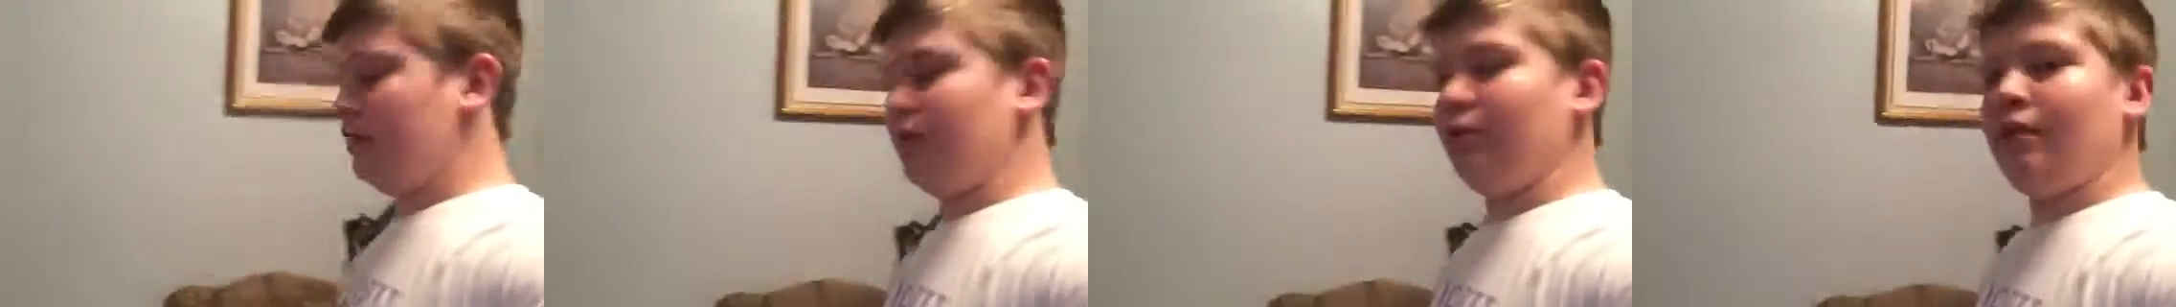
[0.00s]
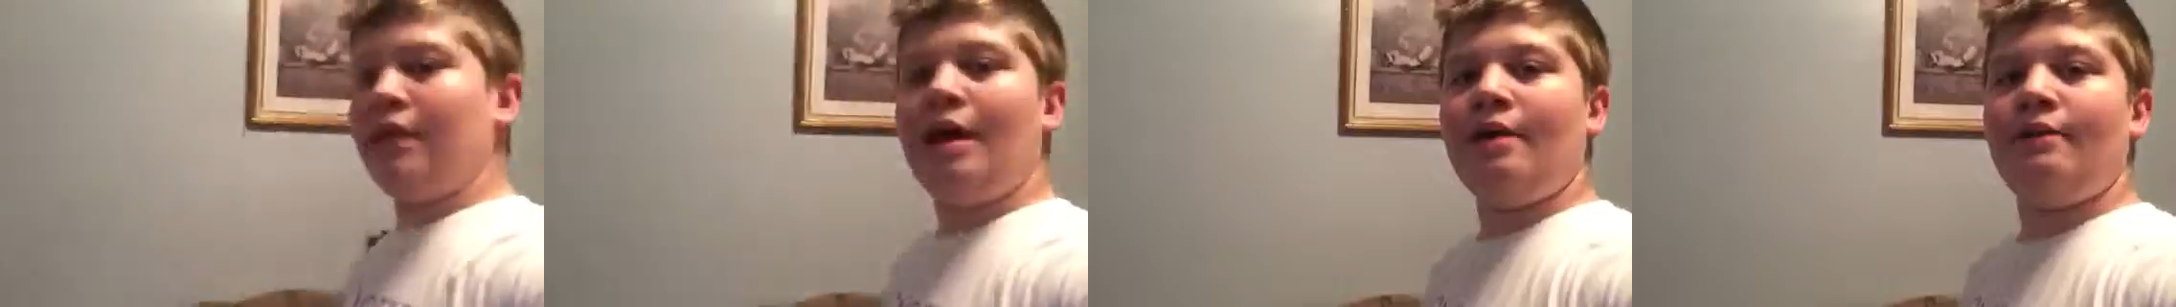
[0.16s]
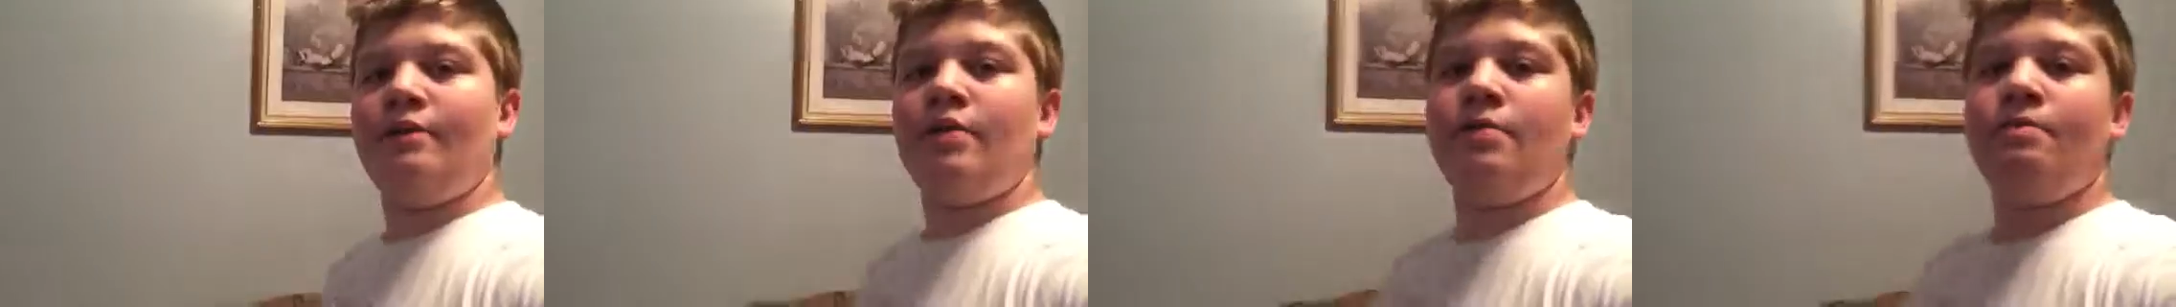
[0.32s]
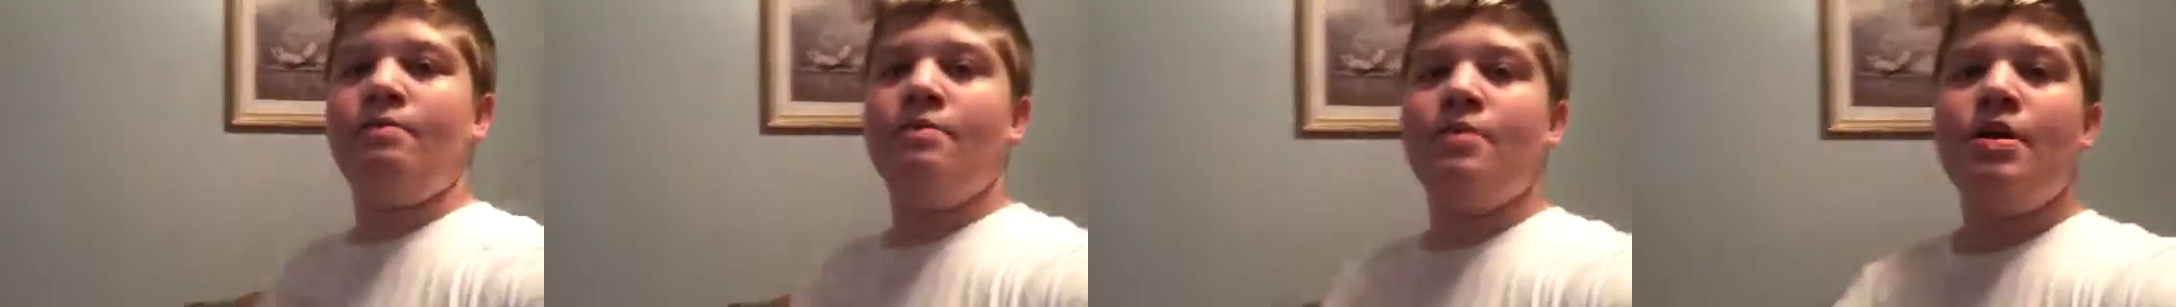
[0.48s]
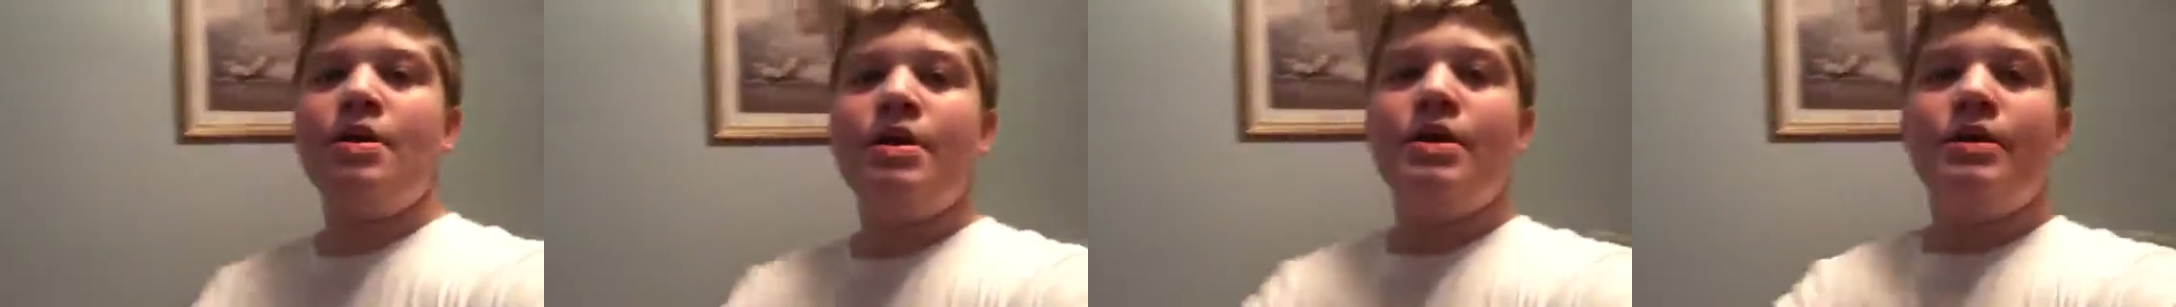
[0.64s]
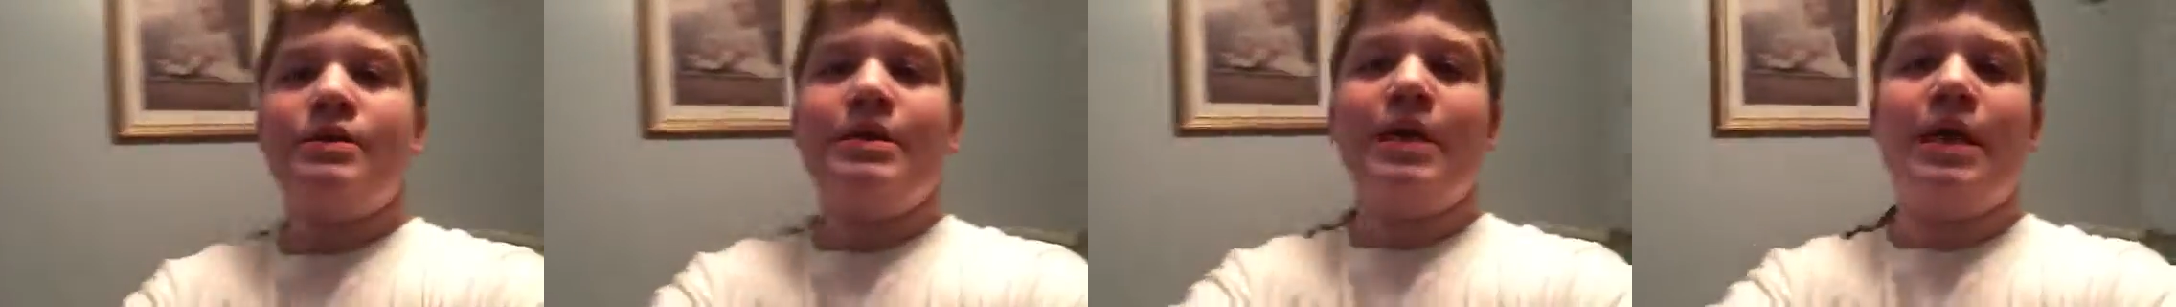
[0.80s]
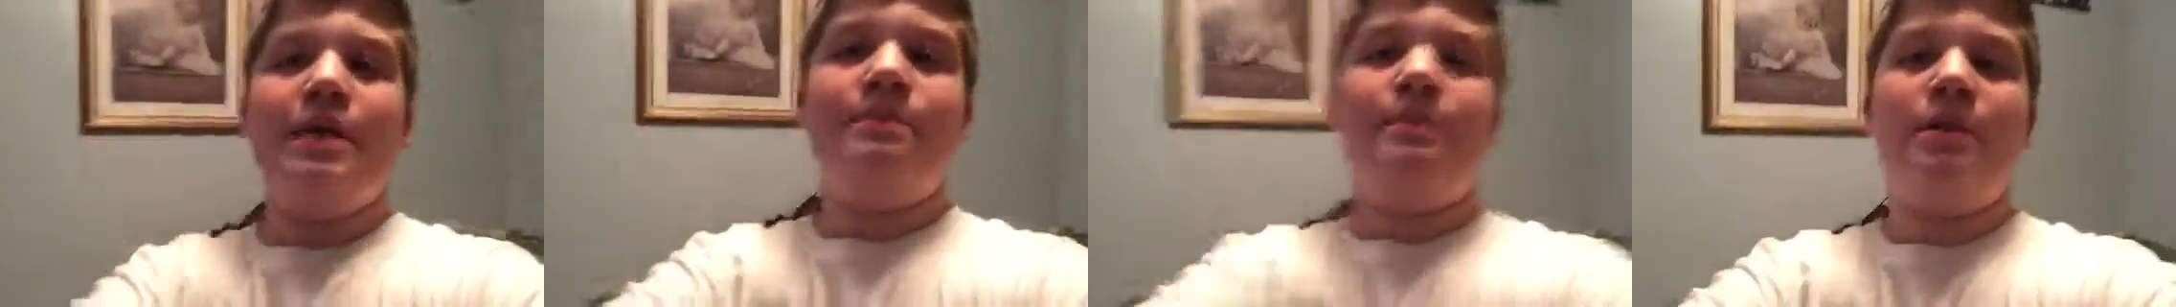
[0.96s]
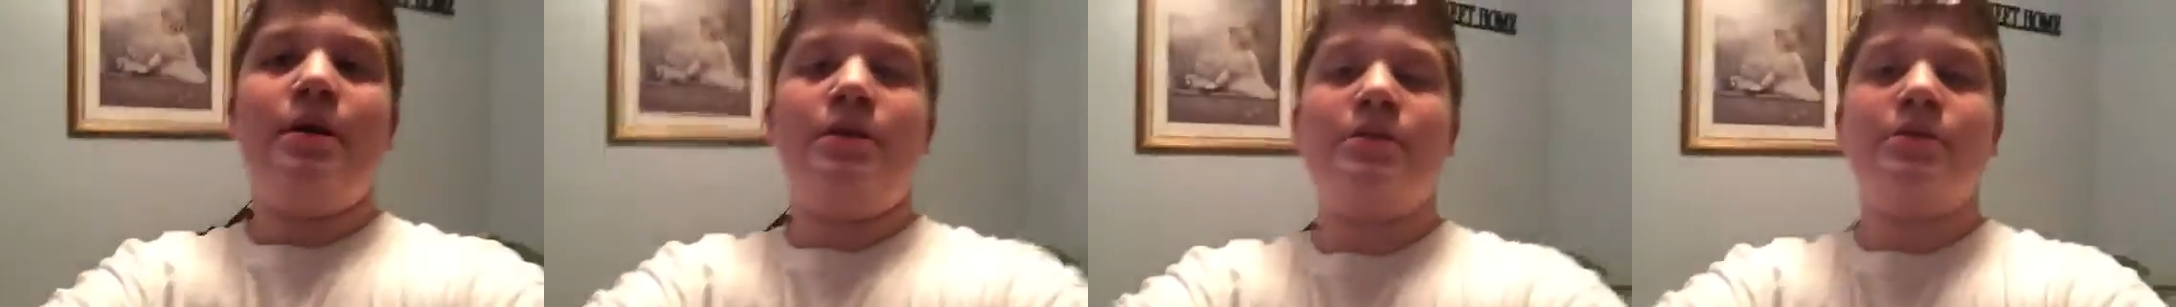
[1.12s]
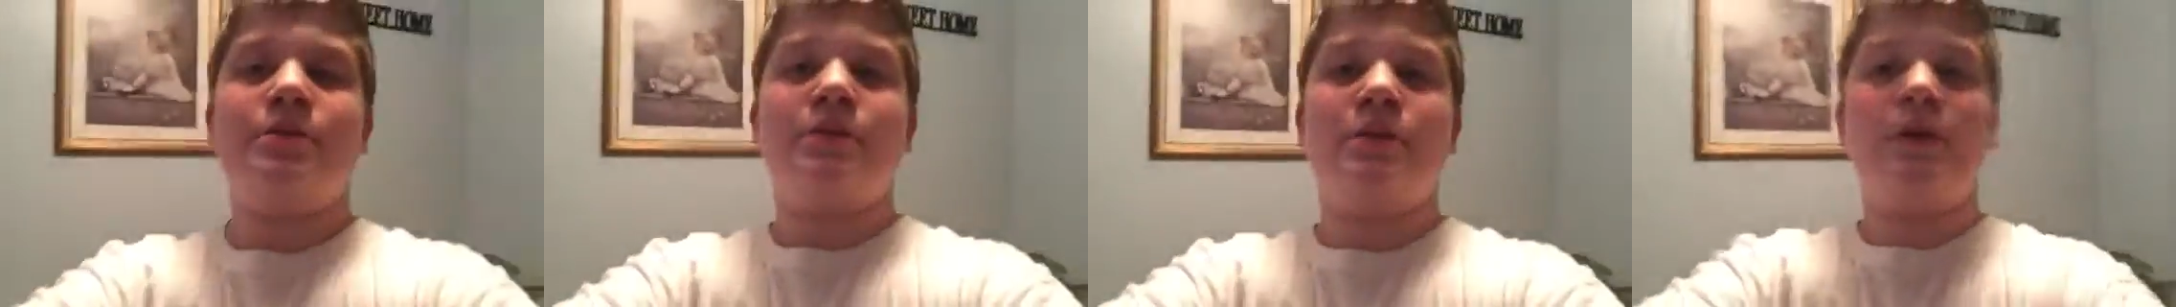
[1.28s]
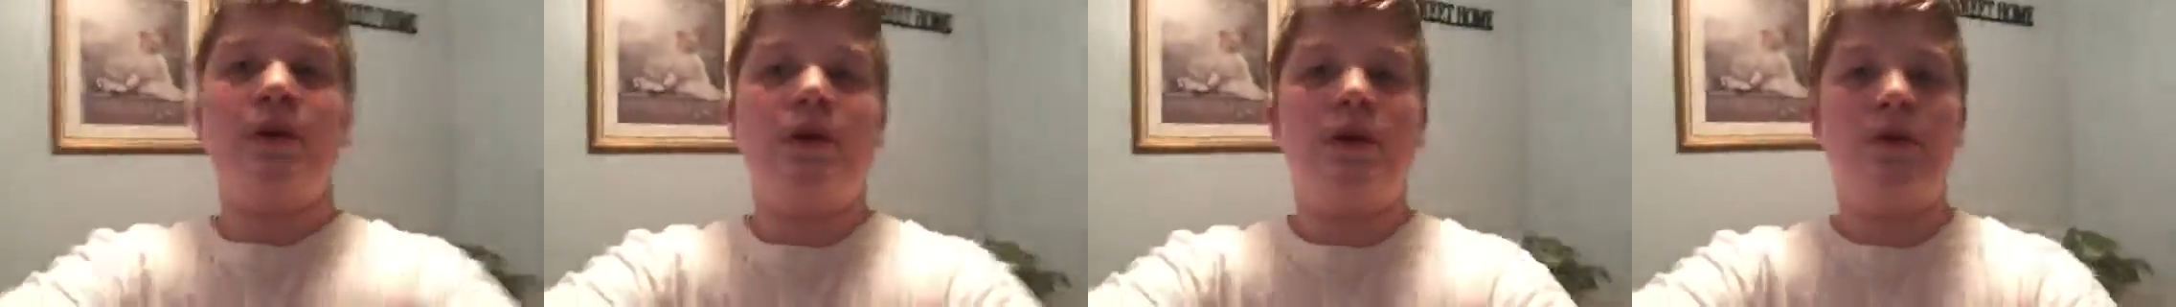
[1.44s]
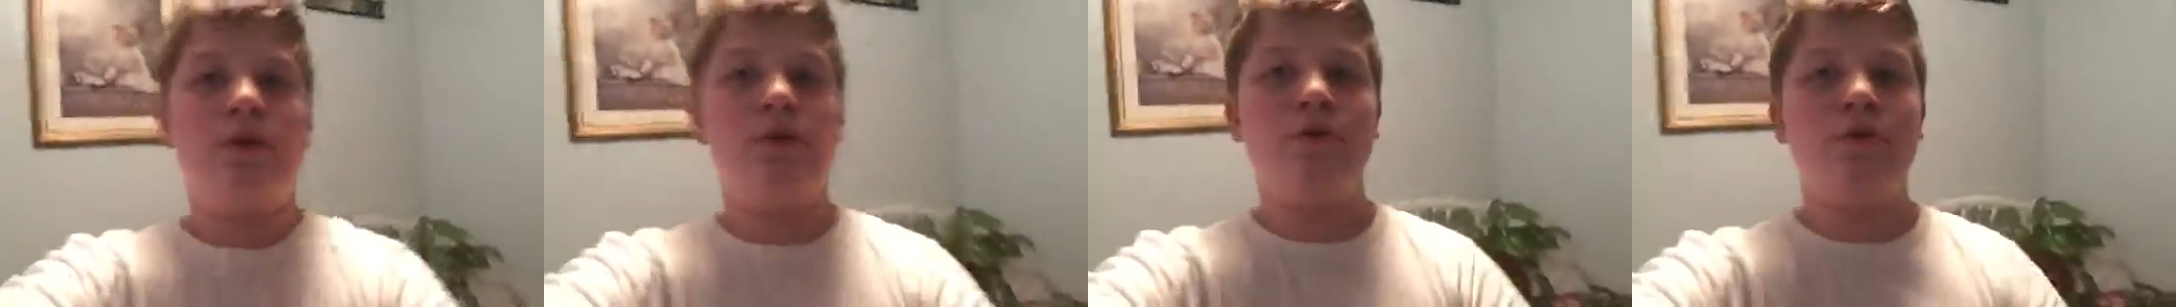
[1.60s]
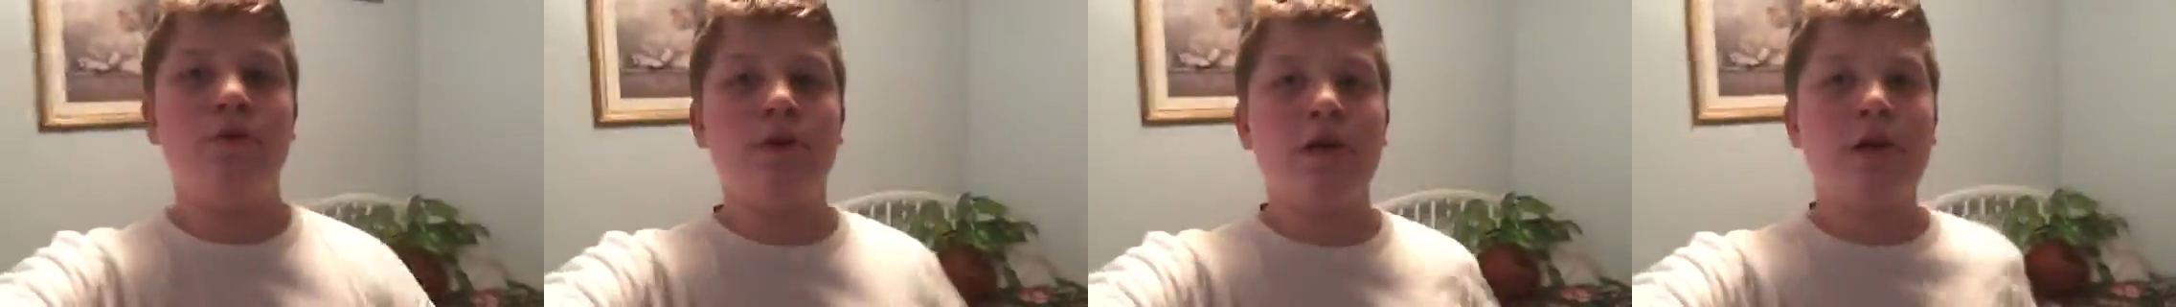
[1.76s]
11, 10 months
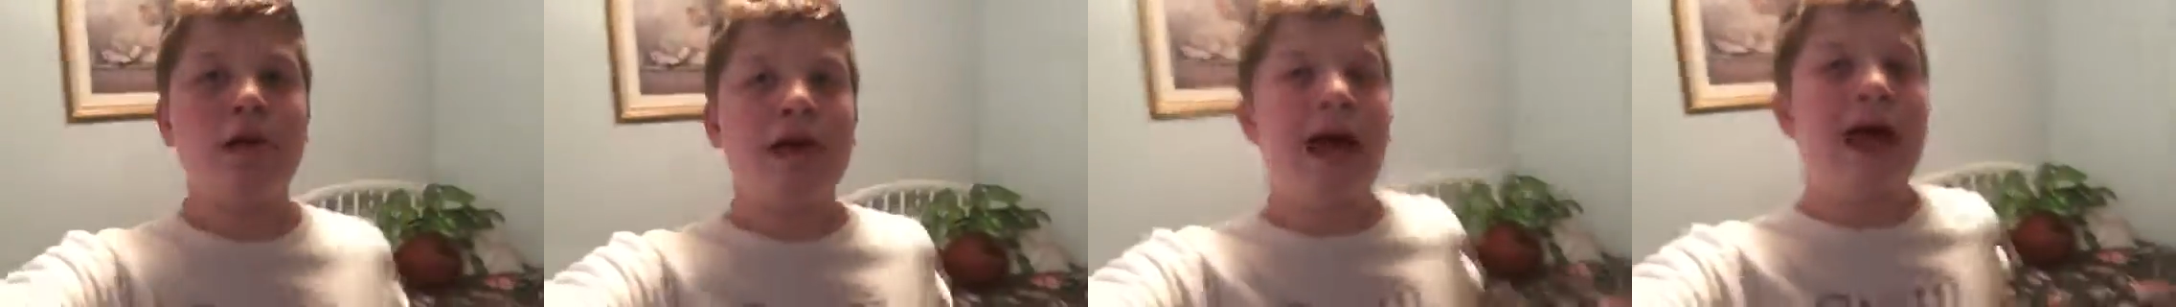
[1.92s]
ago,